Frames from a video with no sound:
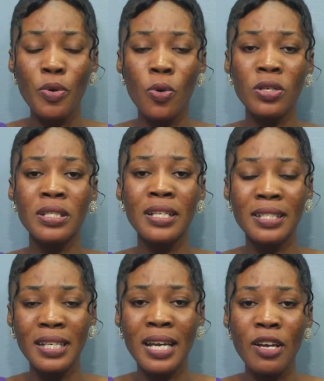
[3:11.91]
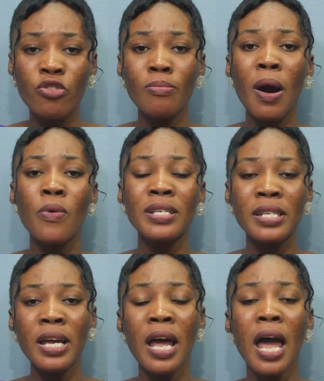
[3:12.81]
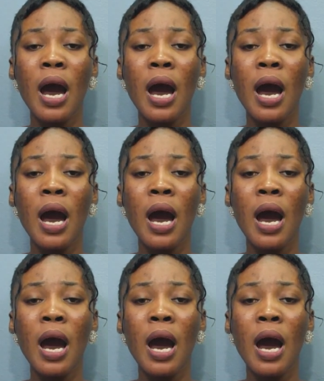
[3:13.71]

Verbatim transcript: because natina aduma wodi e